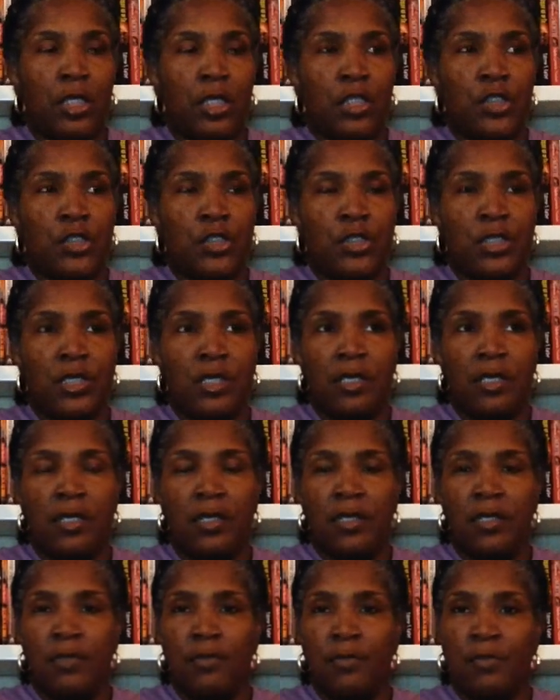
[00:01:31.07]

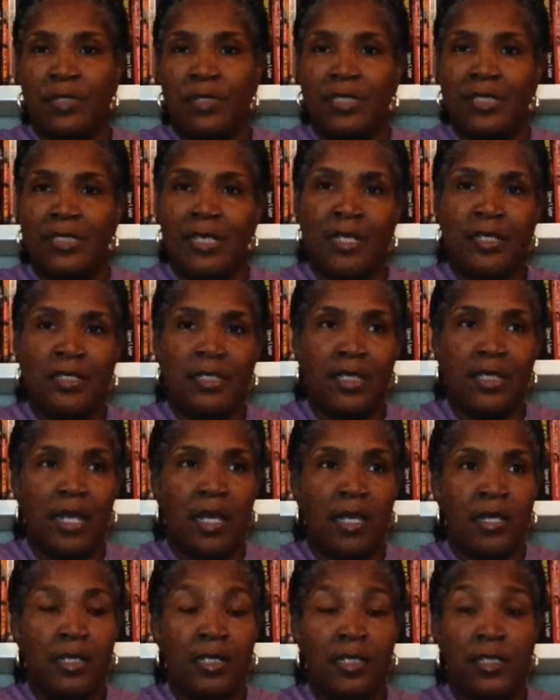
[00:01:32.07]
She was
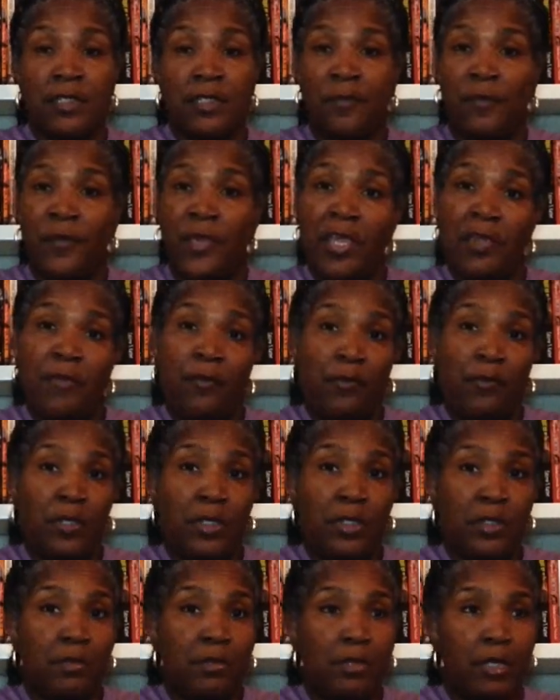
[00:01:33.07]
Santiaga's
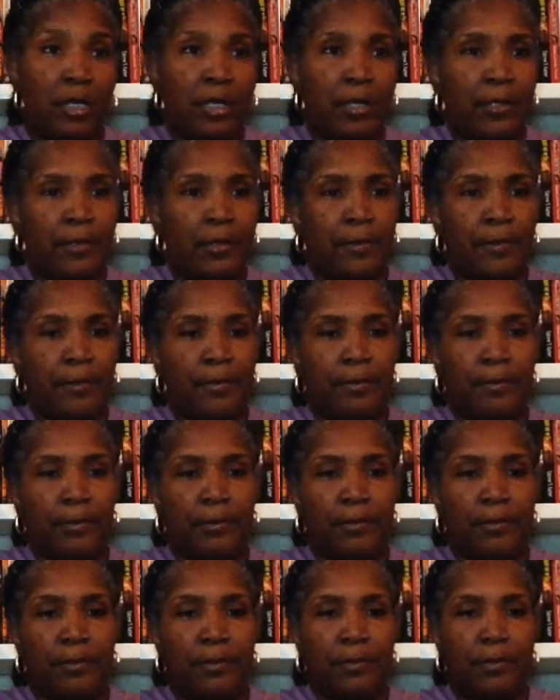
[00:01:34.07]
favorite um,
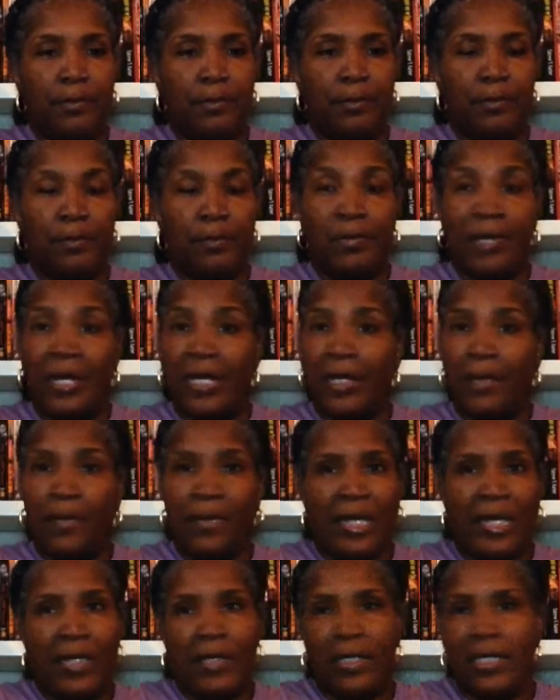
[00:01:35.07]
by
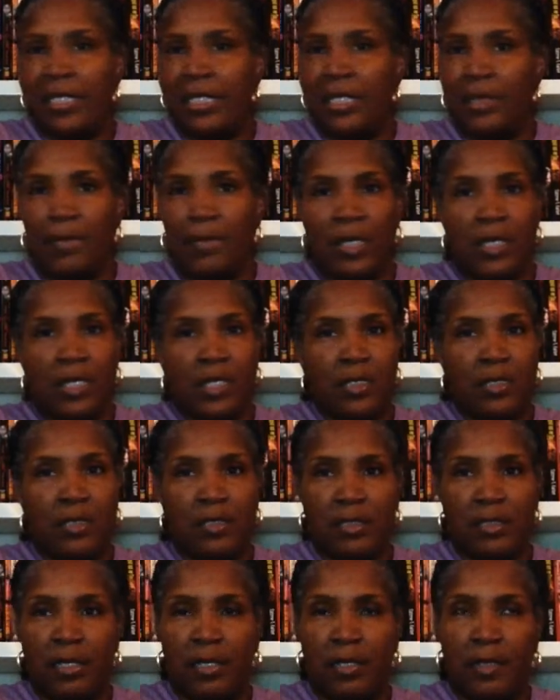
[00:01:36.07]
by any
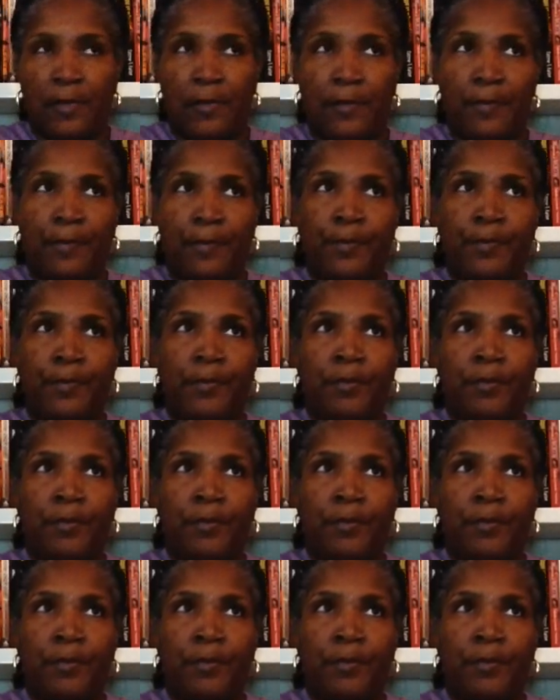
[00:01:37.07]
means. Um,